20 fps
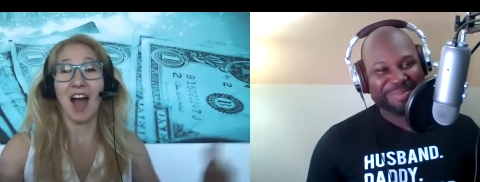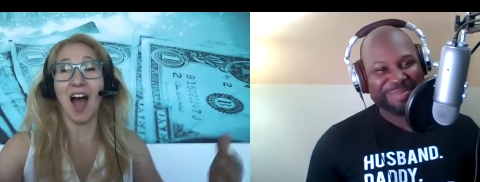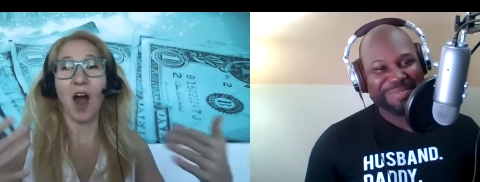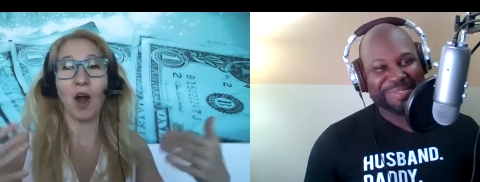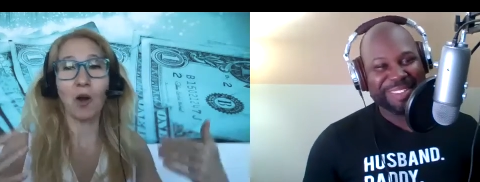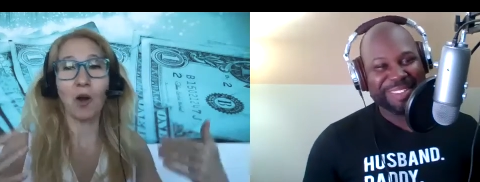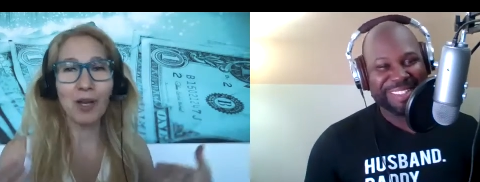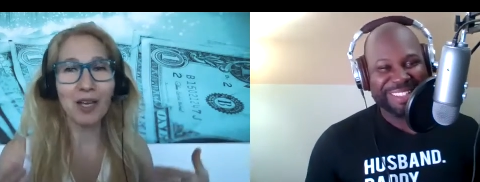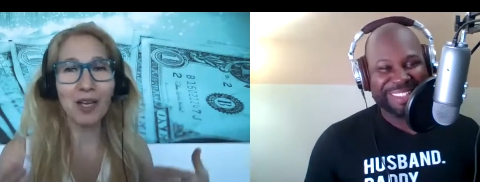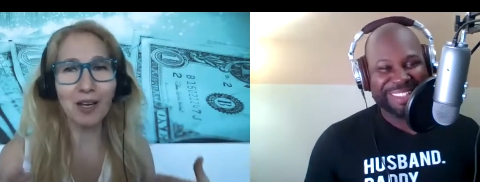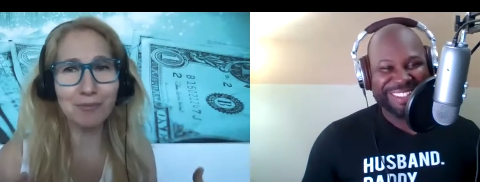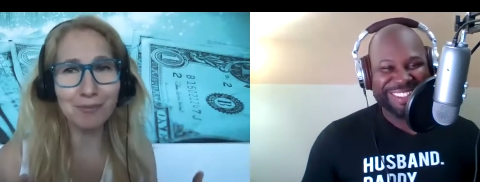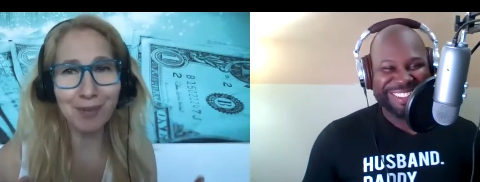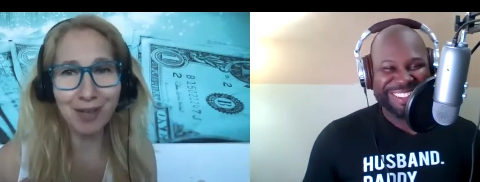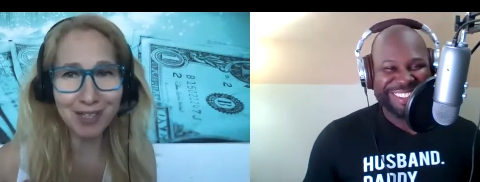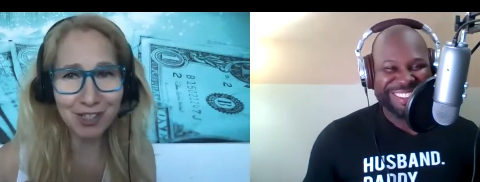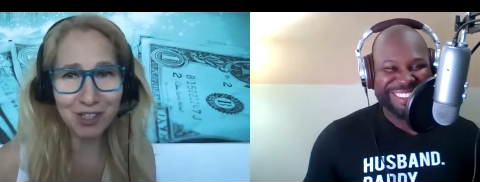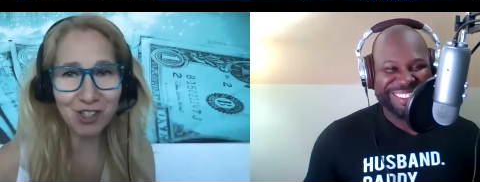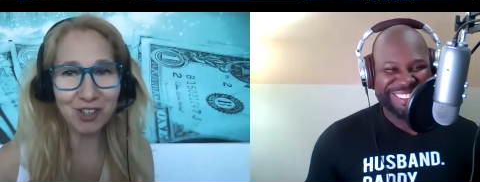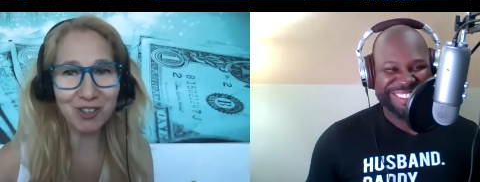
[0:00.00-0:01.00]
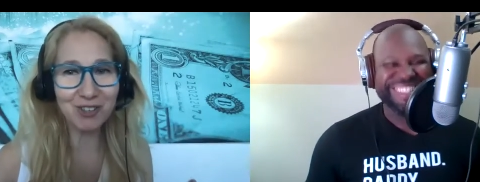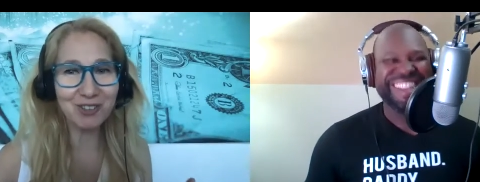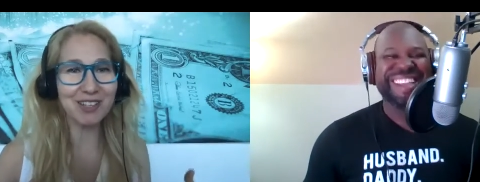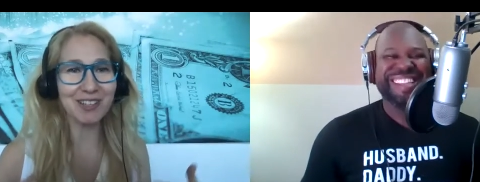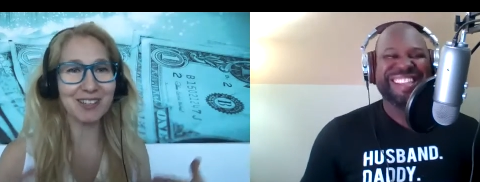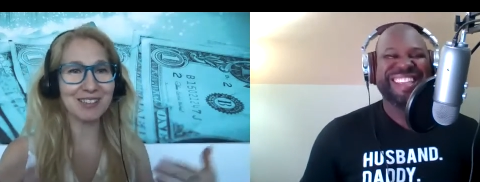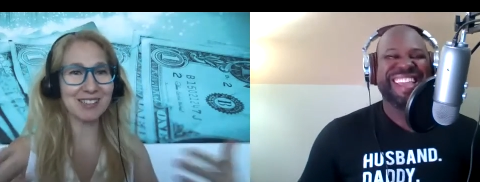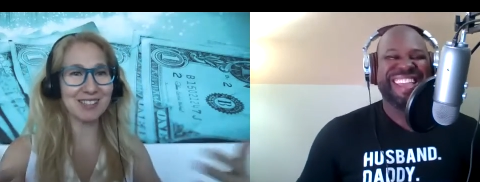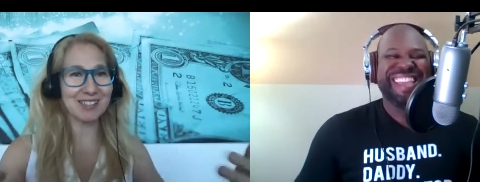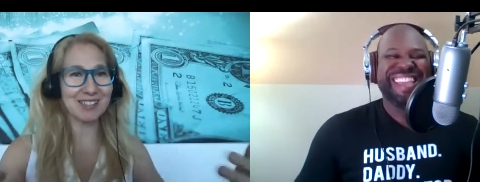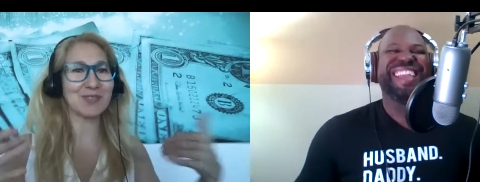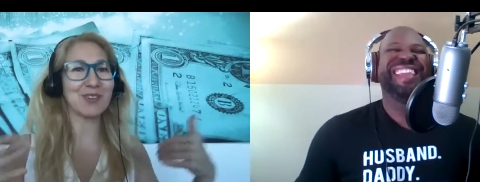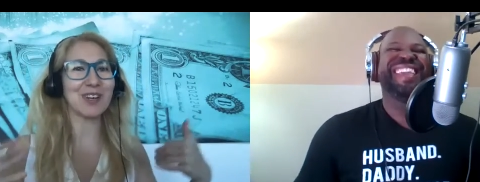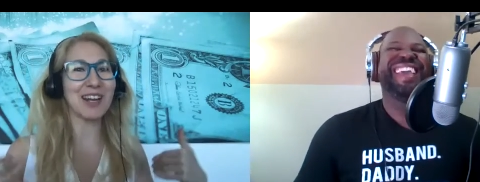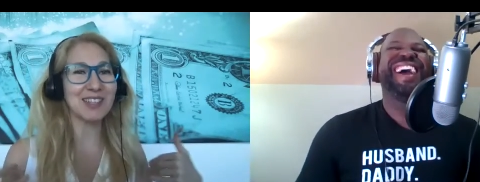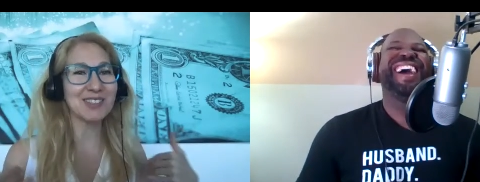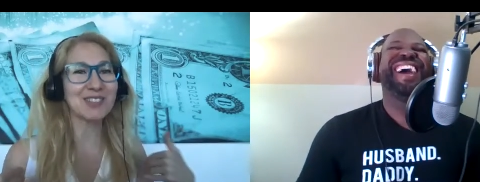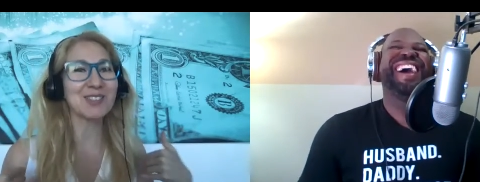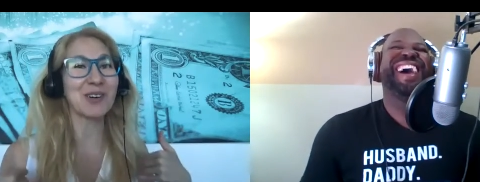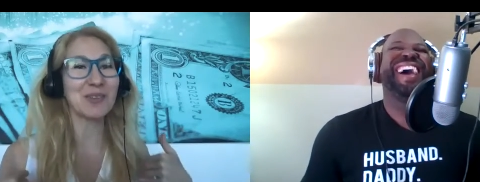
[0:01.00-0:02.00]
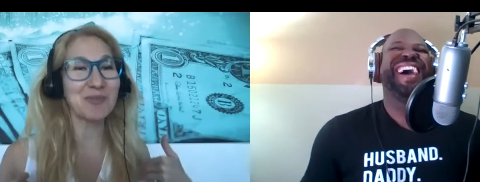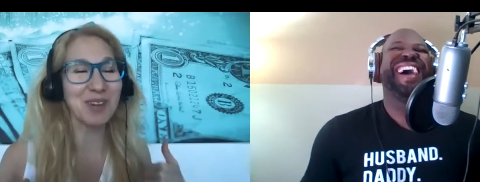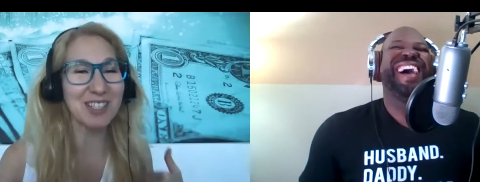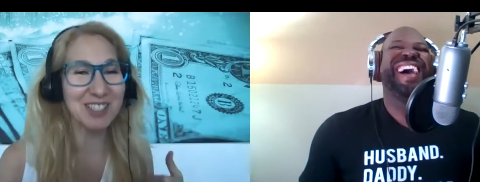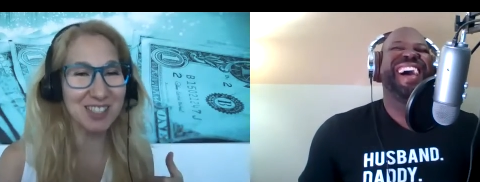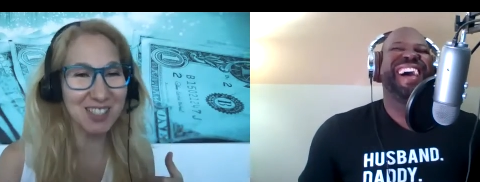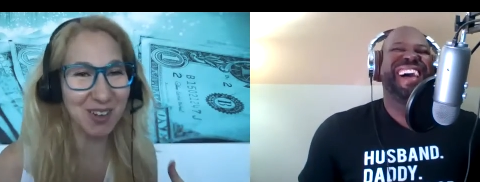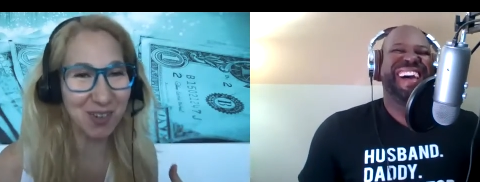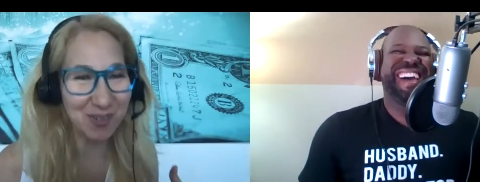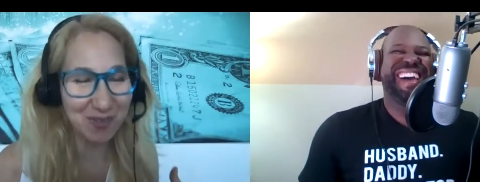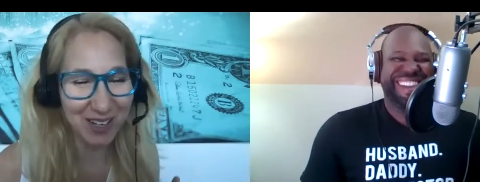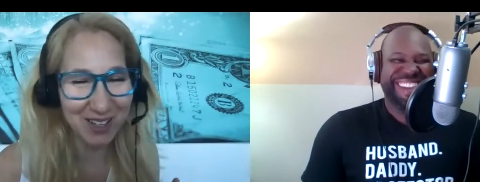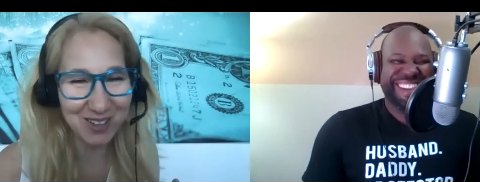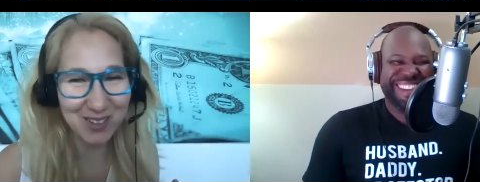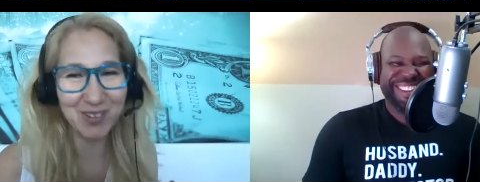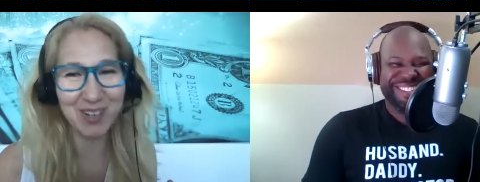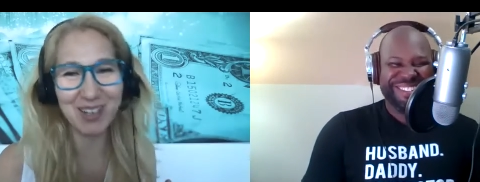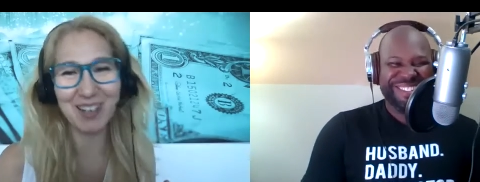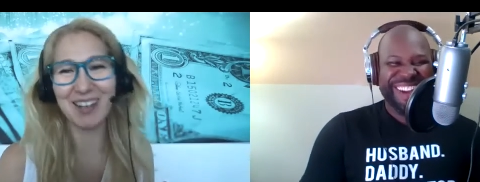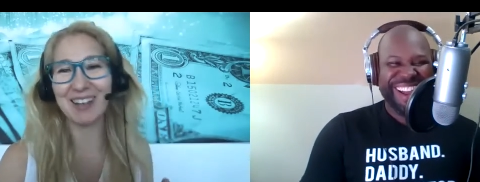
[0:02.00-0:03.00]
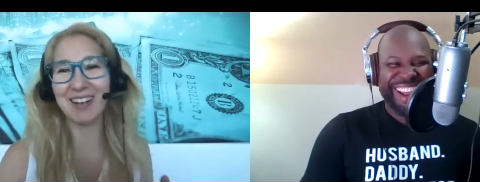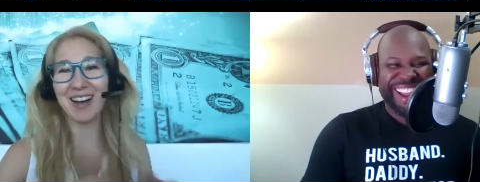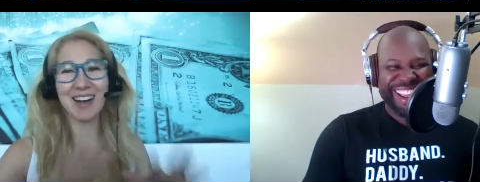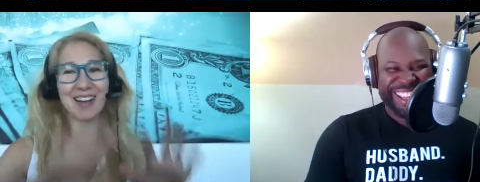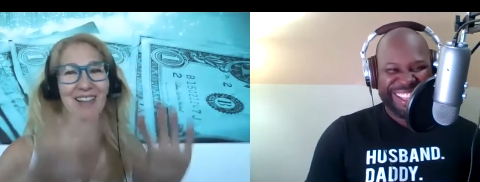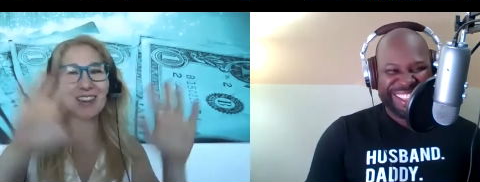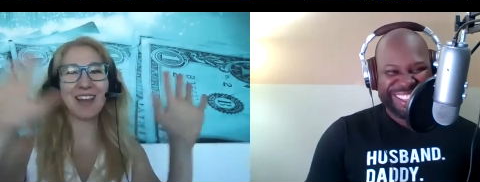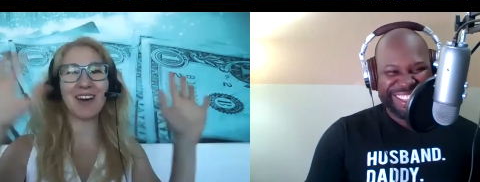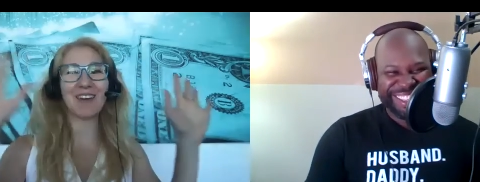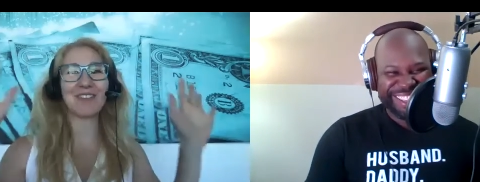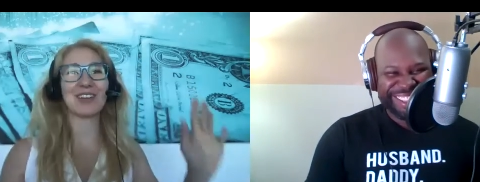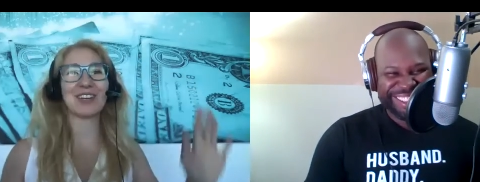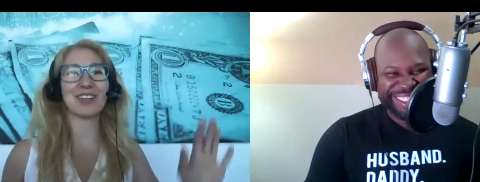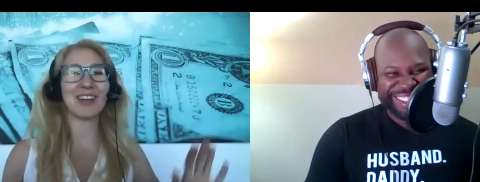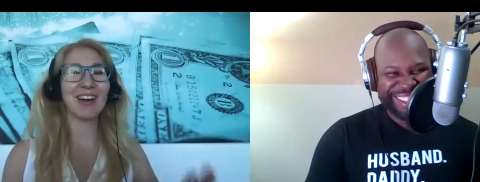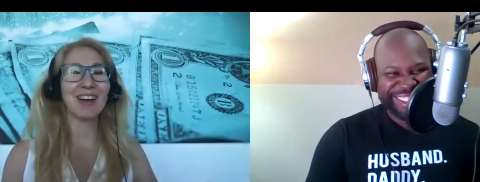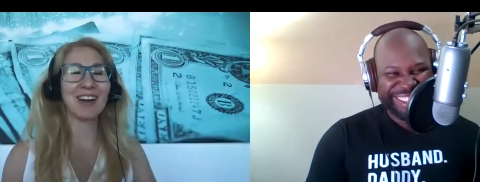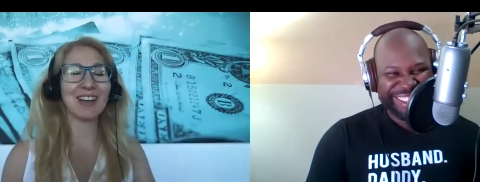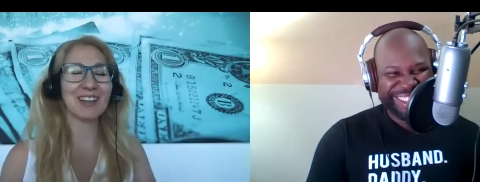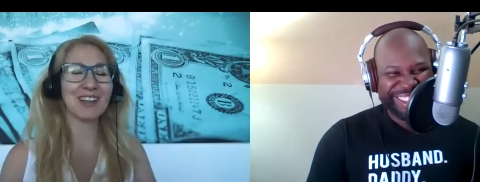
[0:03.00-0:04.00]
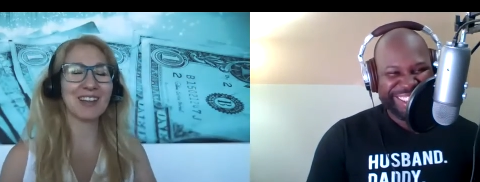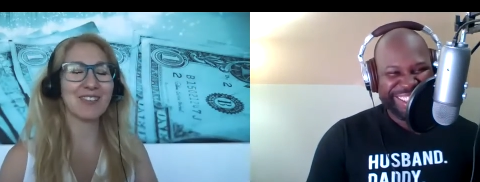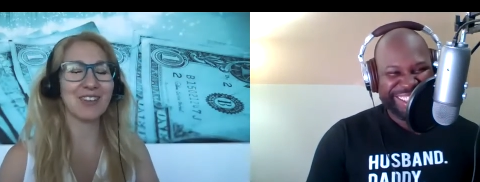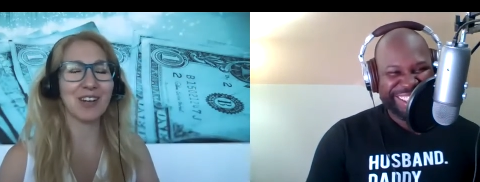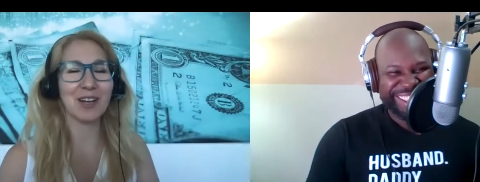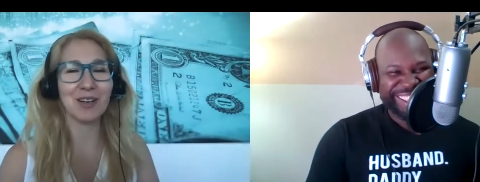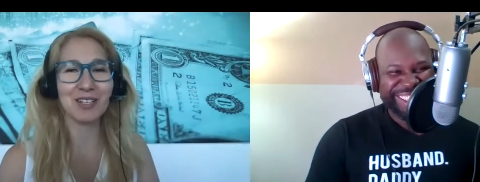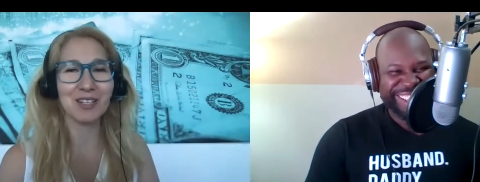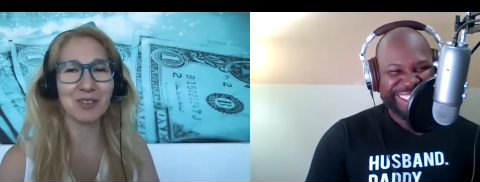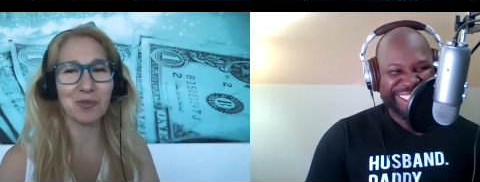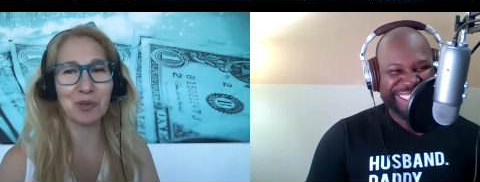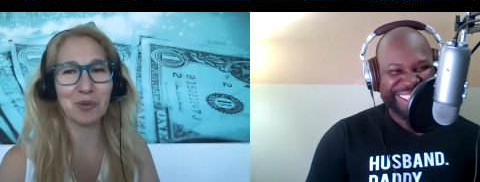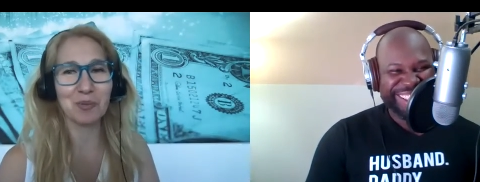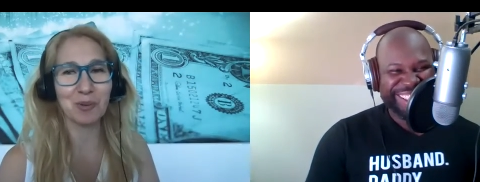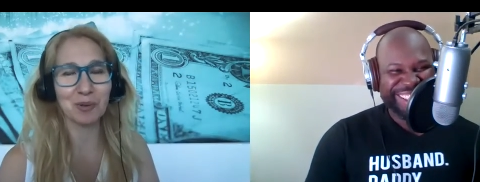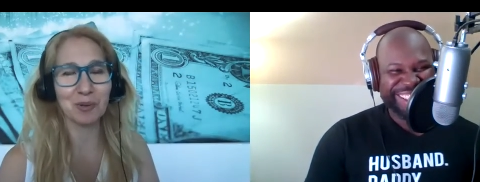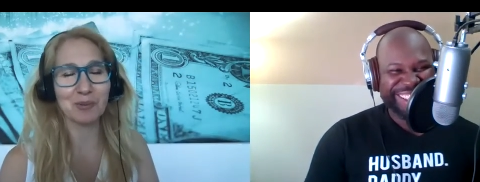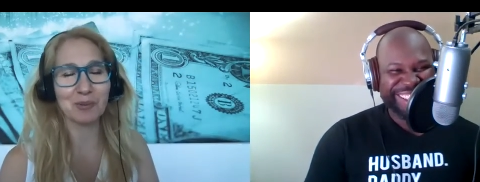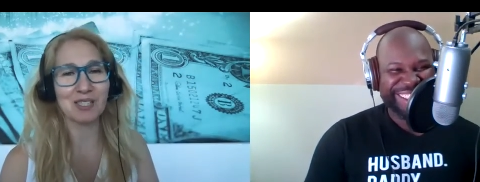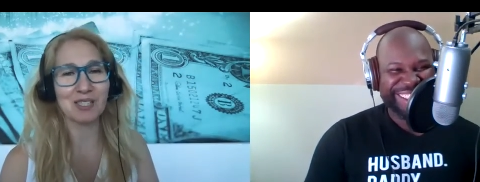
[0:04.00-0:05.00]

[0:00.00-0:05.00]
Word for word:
Speaker 1: Are we on my show? Like this is what I do on my show, by the way, and right. I love it. I love it. I'm going to repurpose